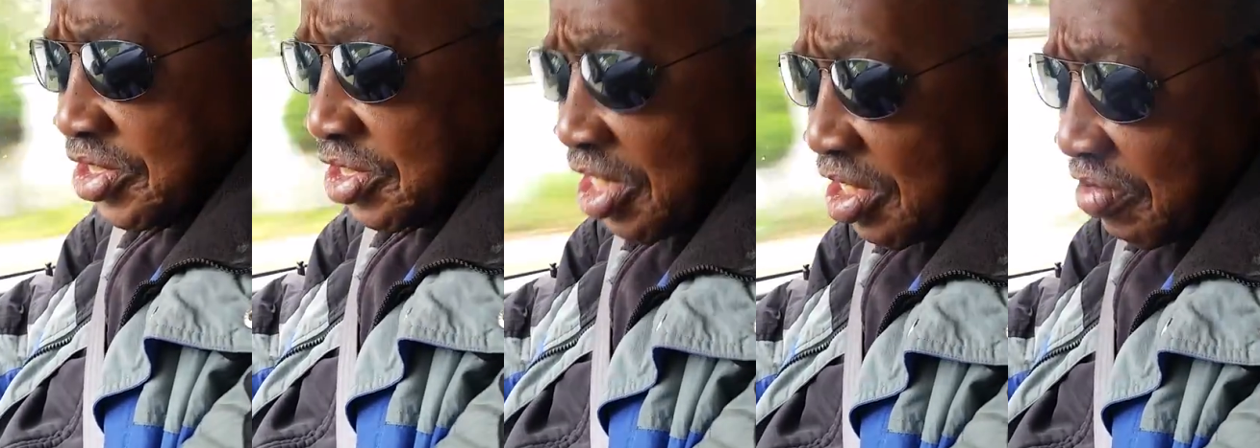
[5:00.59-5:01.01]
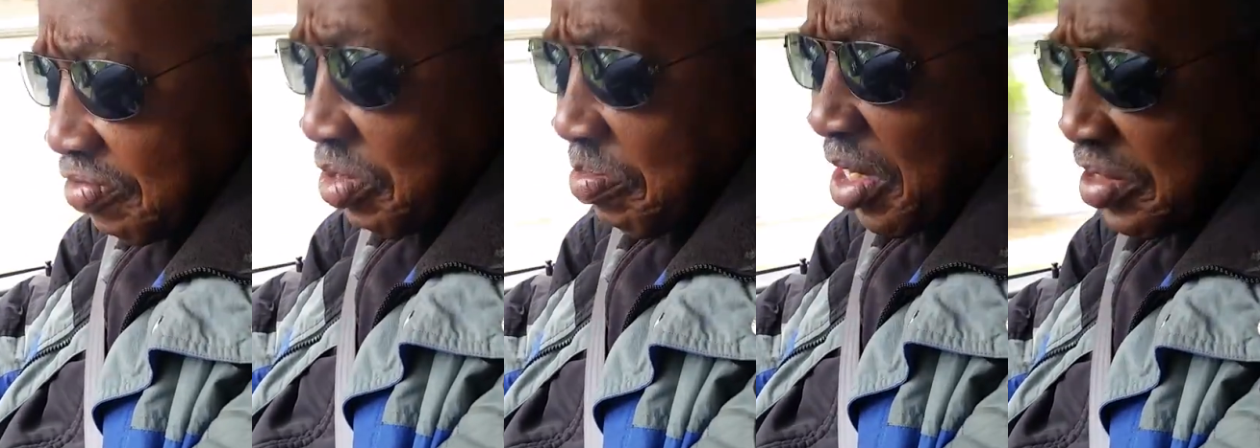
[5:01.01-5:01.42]
about
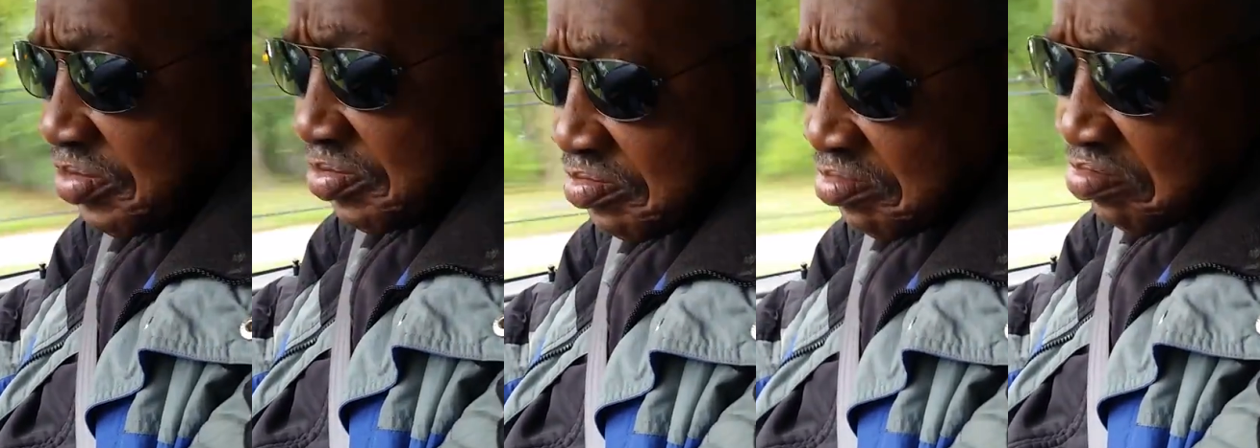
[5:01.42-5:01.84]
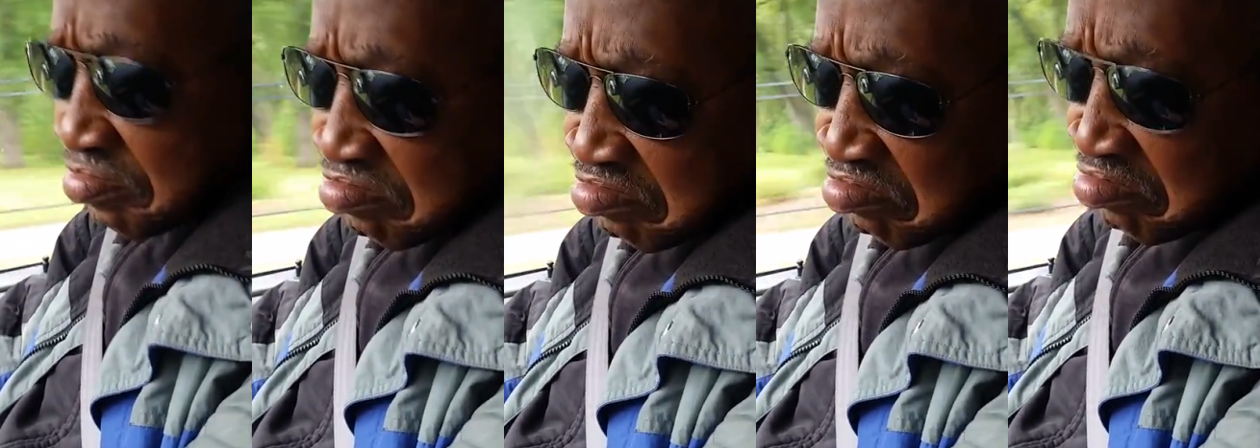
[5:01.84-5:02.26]

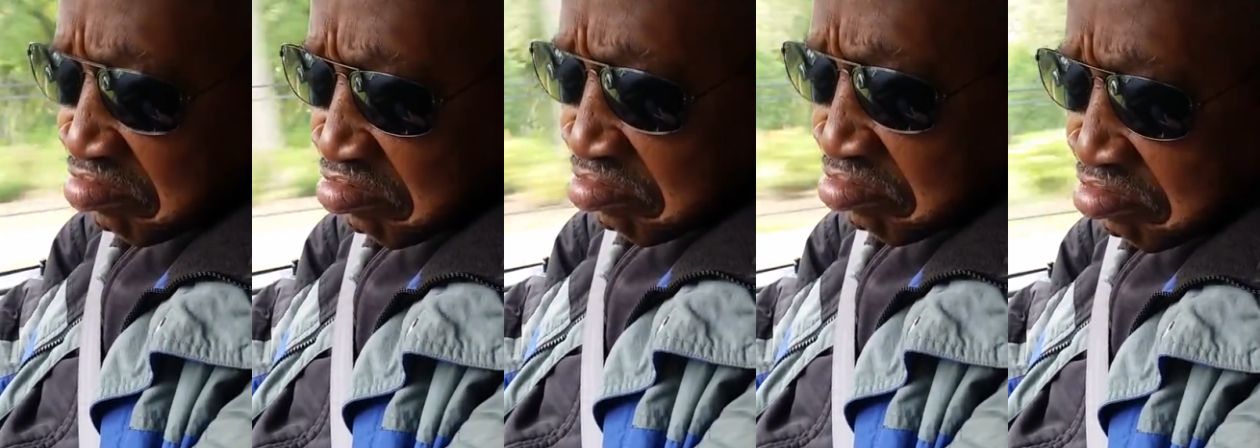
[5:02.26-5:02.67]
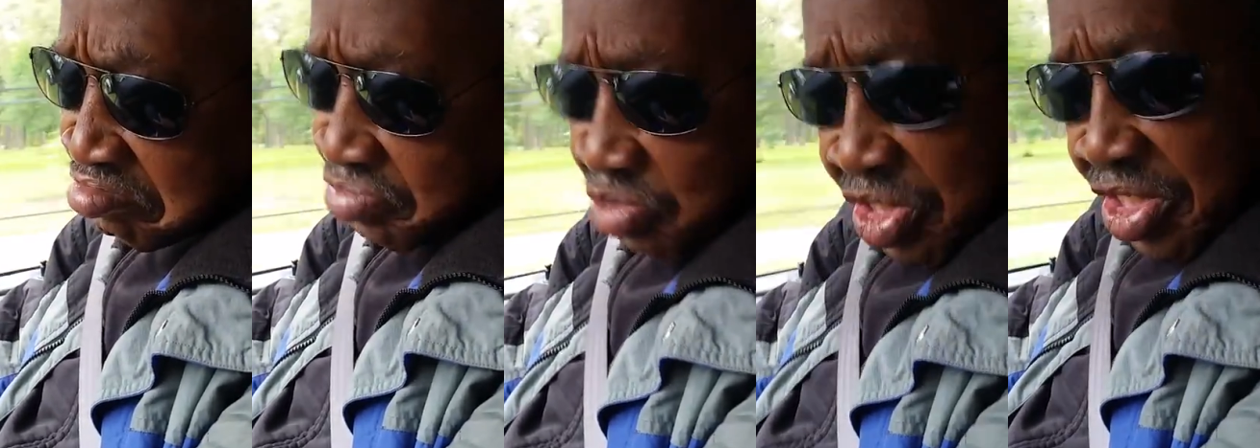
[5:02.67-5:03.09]
3
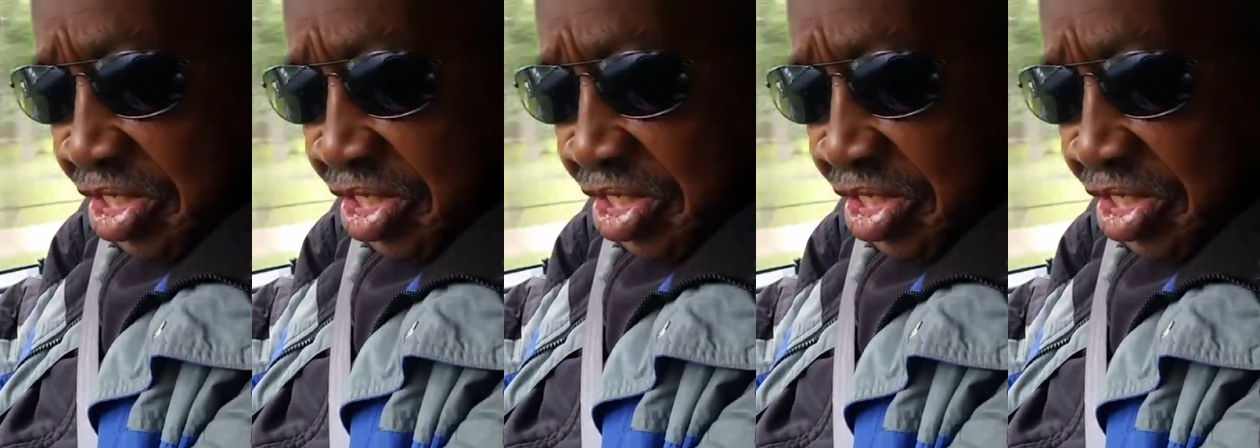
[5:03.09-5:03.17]
years.